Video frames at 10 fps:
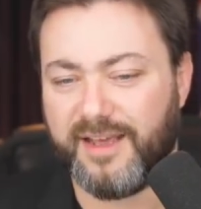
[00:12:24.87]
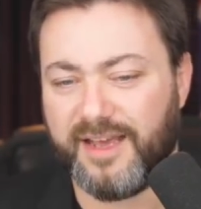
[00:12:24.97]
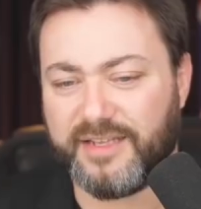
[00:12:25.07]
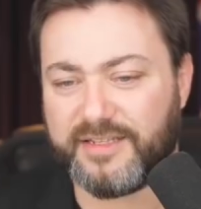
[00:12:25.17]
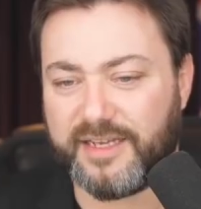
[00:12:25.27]

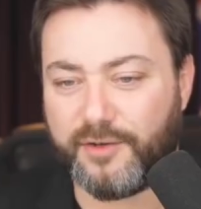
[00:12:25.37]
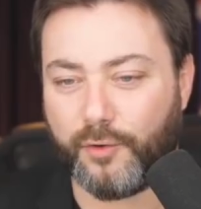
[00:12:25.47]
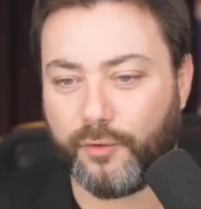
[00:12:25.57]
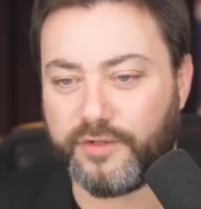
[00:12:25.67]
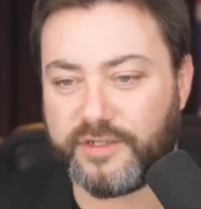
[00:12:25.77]
and instead
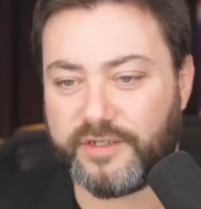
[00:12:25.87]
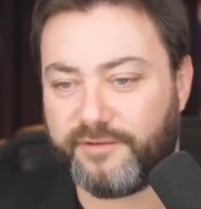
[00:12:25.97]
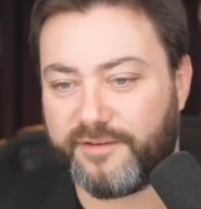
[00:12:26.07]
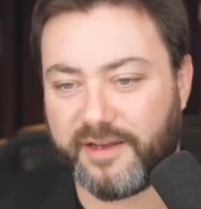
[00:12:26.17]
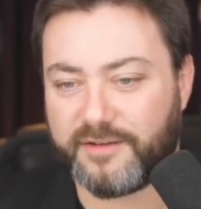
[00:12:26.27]
causes and
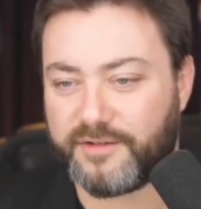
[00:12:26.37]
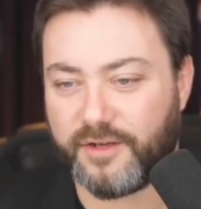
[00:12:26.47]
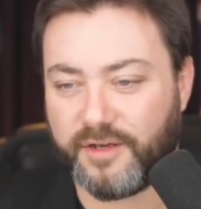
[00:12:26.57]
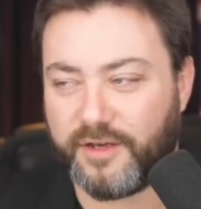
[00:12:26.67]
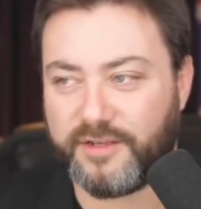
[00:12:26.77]
effects
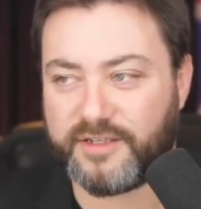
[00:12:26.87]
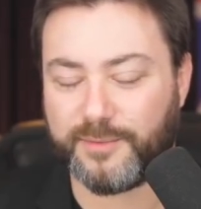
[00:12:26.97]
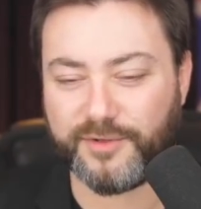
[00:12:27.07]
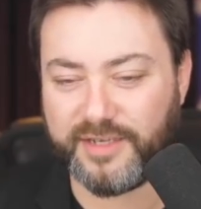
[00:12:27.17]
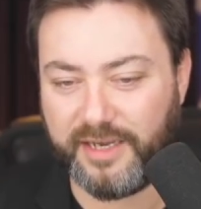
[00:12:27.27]
occurred
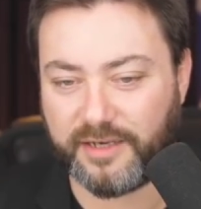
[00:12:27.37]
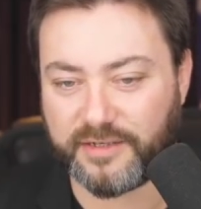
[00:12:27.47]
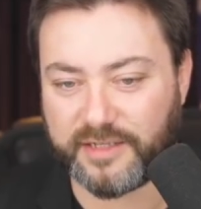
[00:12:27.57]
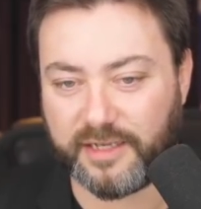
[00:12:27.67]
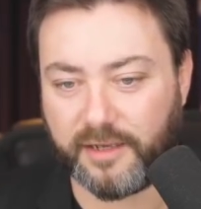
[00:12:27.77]

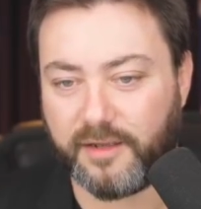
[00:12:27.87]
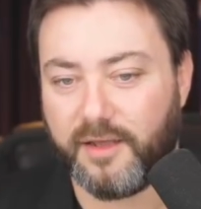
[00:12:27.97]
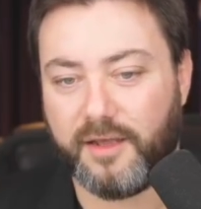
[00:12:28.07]
simultaneously.